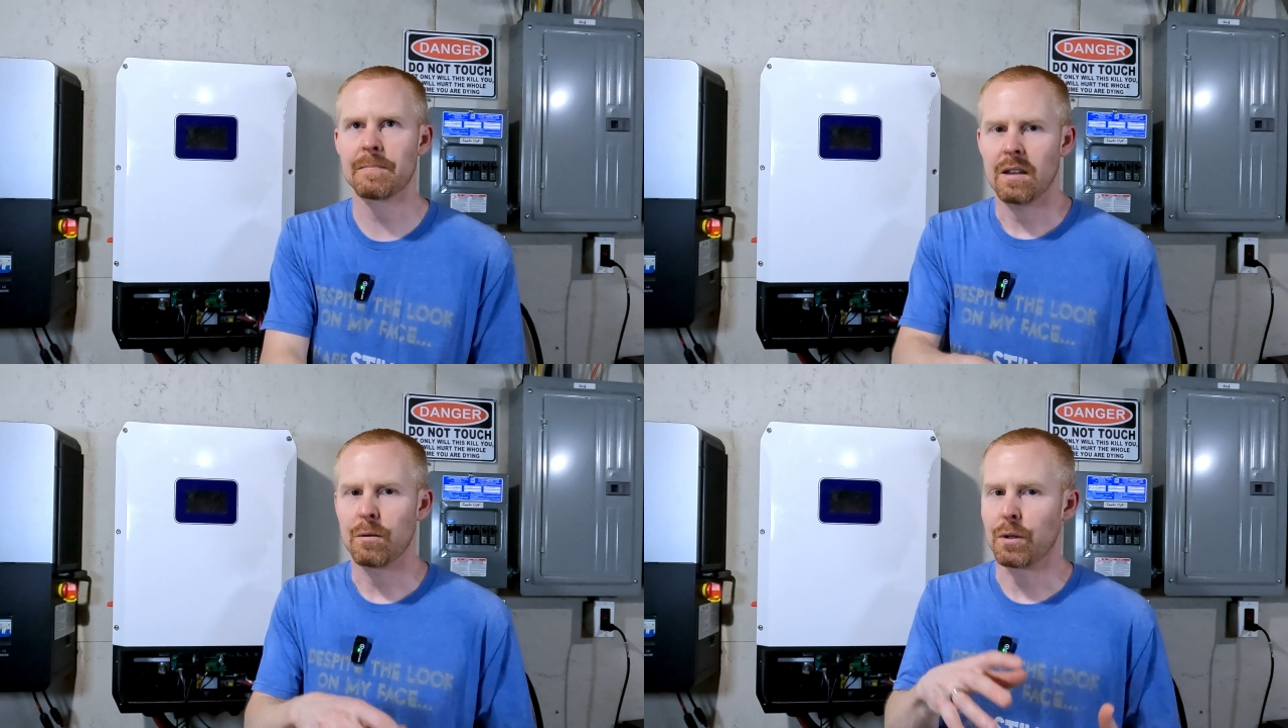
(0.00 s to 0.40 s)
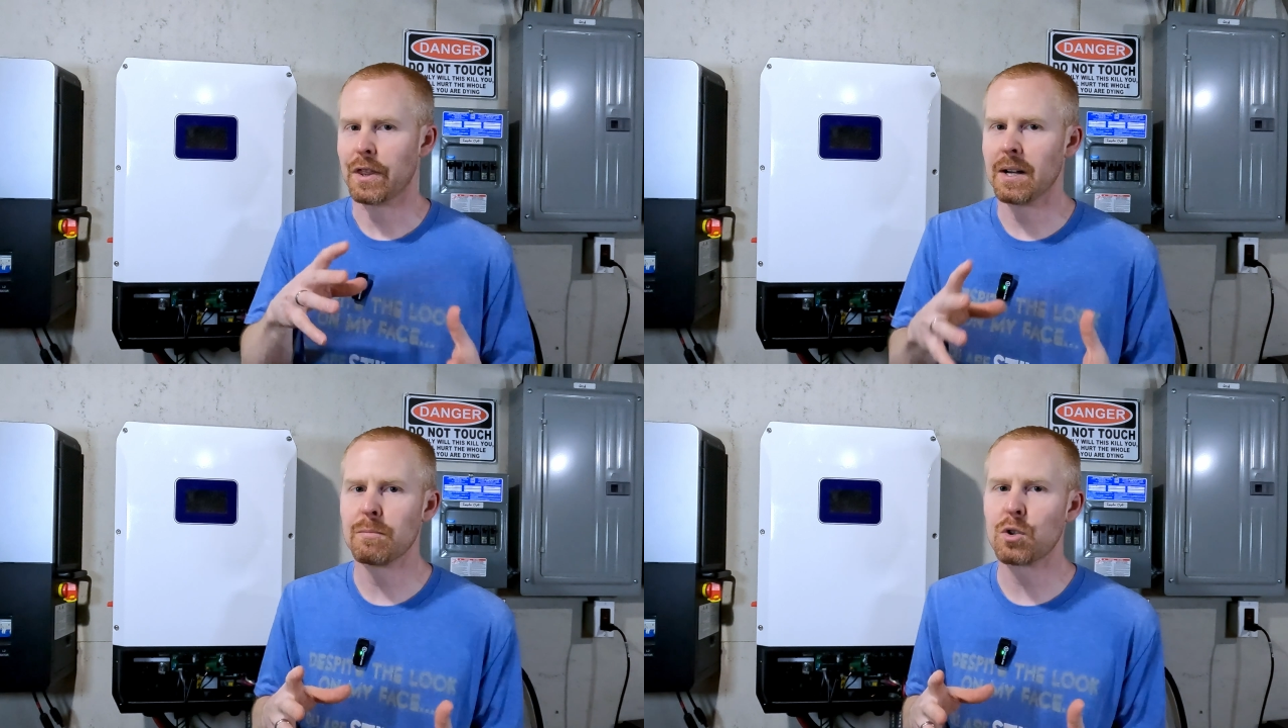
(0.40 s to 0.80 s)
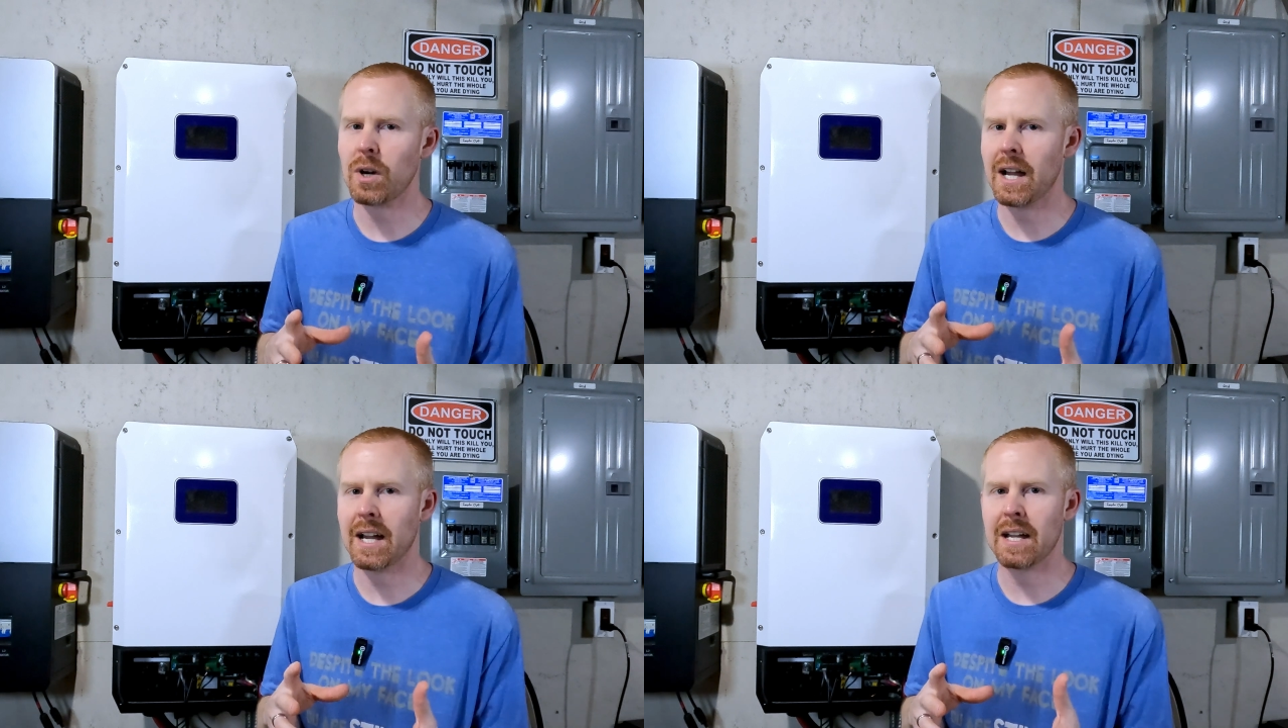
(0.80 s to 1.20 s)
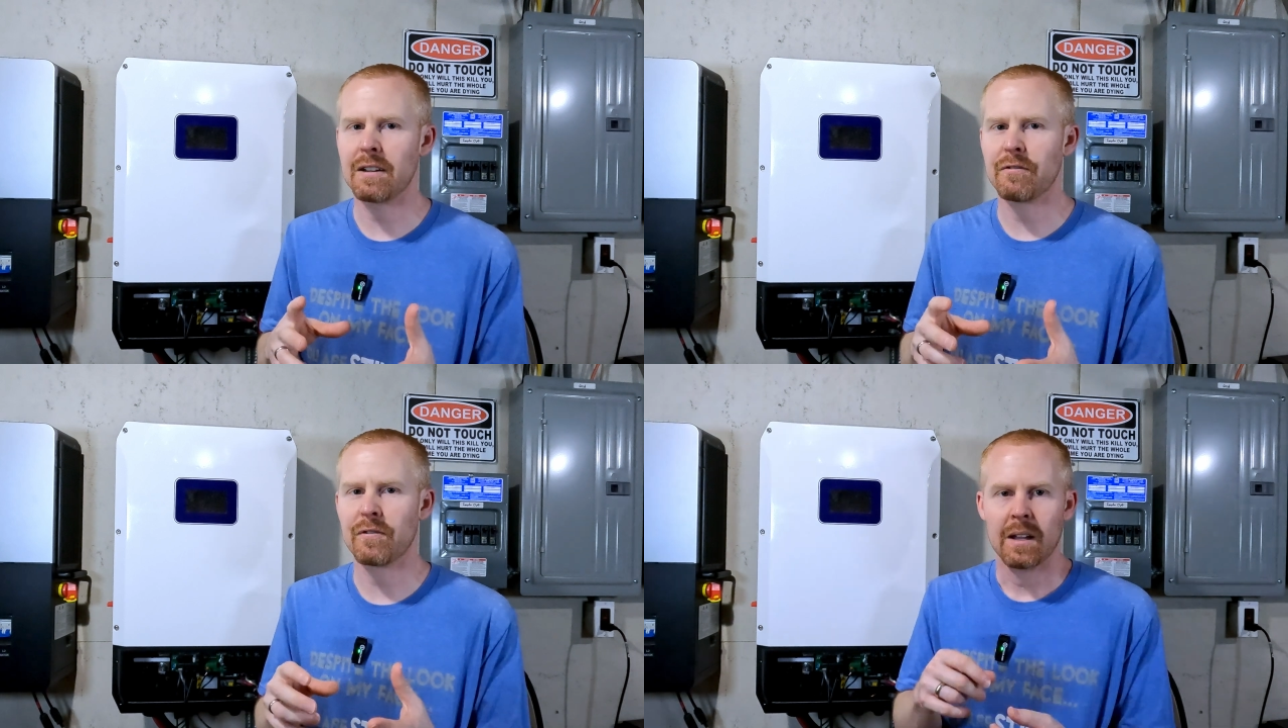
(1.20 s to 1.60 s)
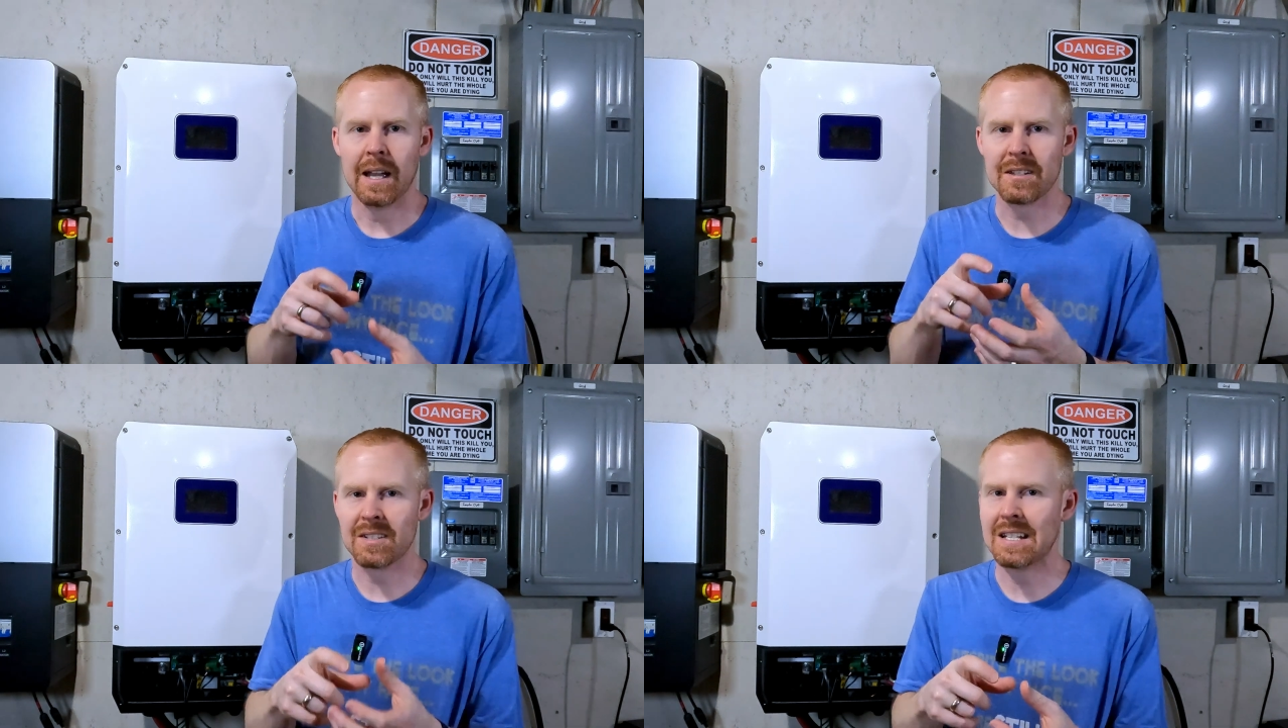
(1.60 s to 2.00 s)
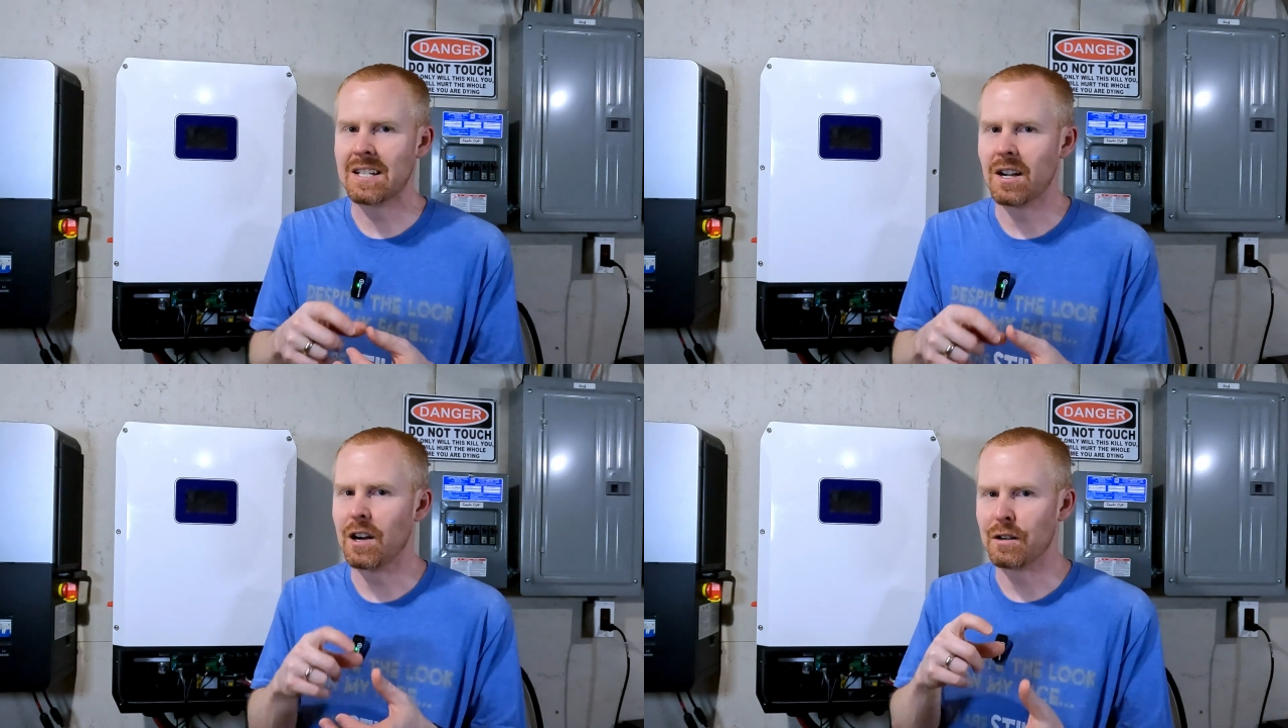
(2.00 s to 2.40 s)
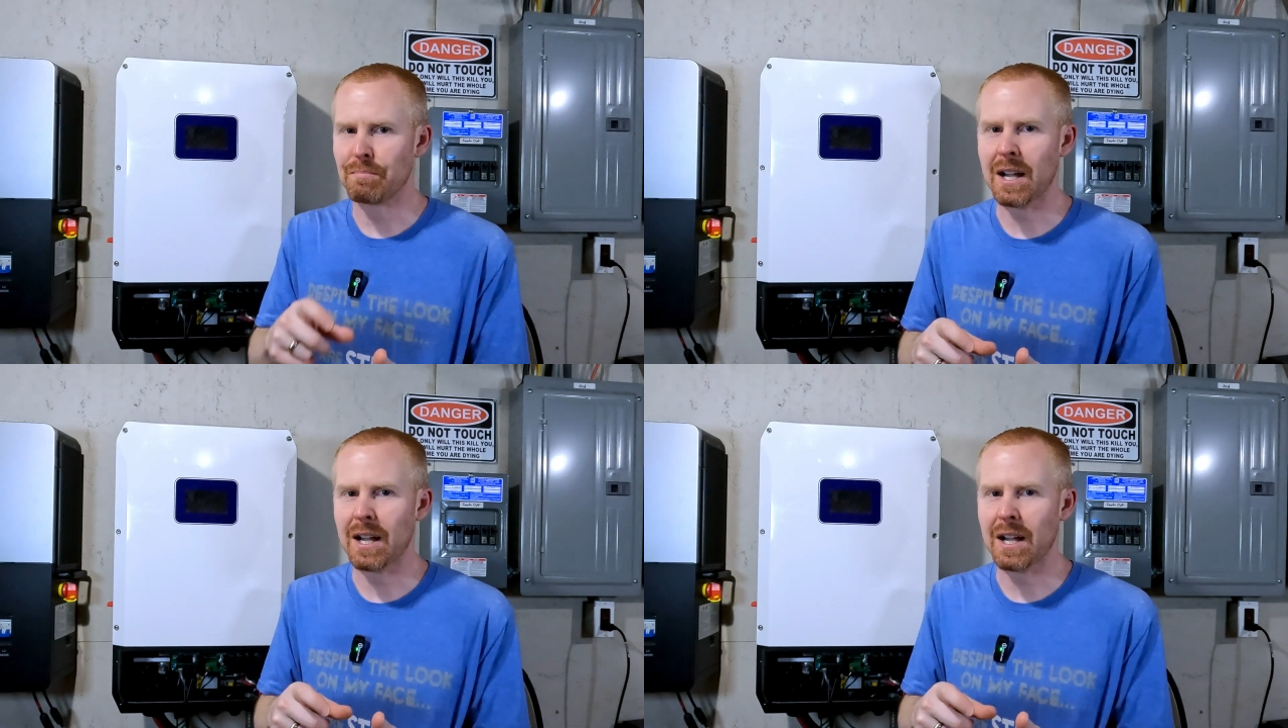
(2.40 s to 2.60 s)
either thumb drive, SD card,